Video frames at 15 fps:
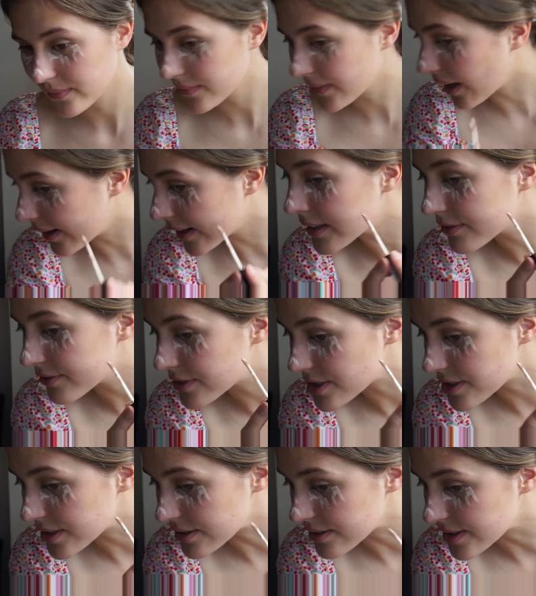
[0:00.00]
kind of
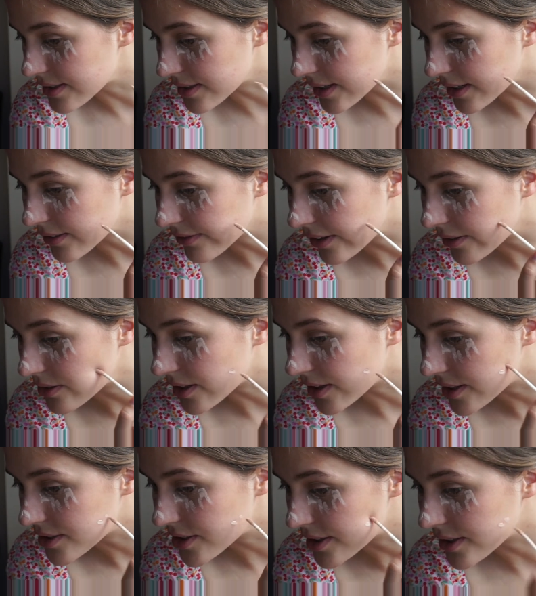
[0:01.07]
just use it like a
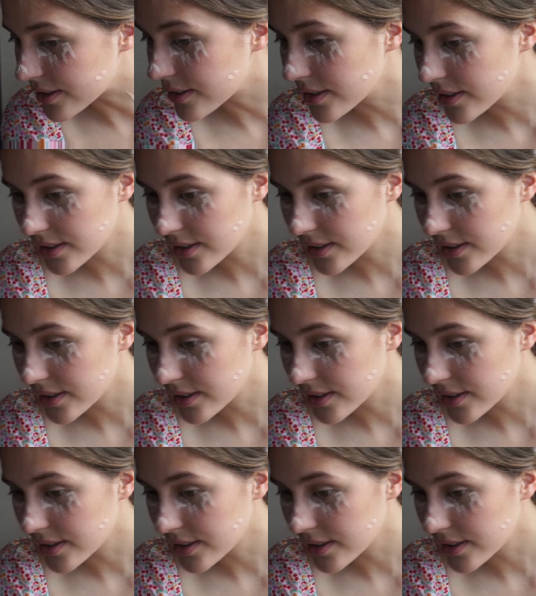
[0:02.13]
foundation.